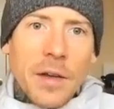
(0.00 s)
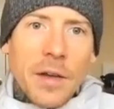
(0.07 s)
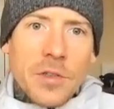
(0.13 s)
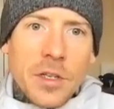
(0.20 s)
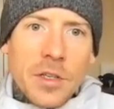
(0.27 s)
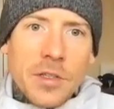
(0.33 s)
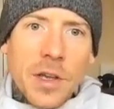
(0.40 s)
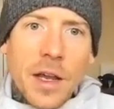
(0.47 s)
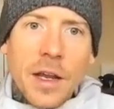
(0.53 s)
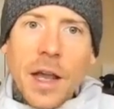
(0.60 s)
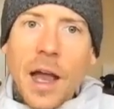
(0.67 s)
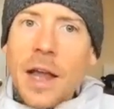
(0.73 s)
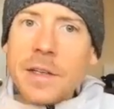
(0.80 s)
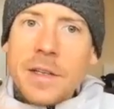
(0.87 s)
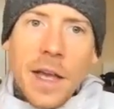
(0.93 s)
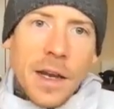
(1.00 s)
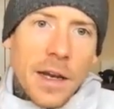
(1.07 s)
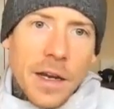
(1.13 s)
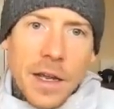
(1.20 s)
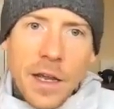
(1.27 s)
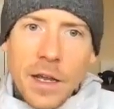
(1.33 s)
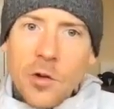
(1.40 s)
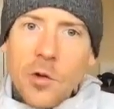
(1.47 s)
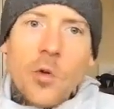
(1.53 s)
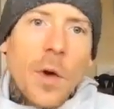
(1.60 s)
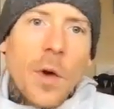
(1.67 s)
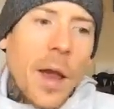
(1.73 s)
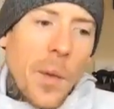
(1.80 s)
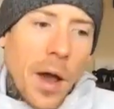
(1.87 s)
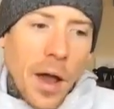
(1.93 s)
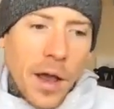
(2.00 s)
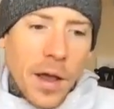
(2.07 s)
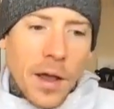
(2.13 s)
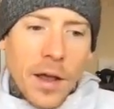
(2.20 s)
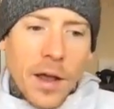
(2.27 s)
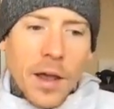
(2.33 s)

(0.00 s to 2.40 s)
Of just like identity and who am I?